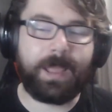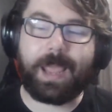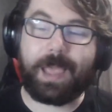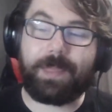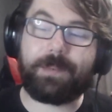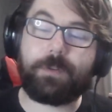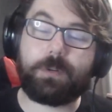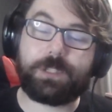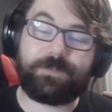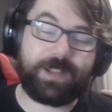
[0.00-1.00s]
And then, of
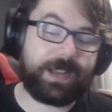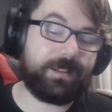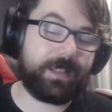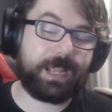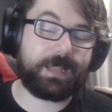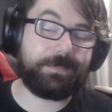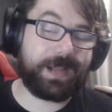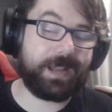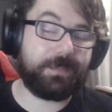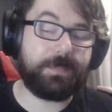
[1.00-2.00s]
course, final at the
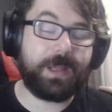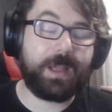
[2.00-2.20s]
bottom,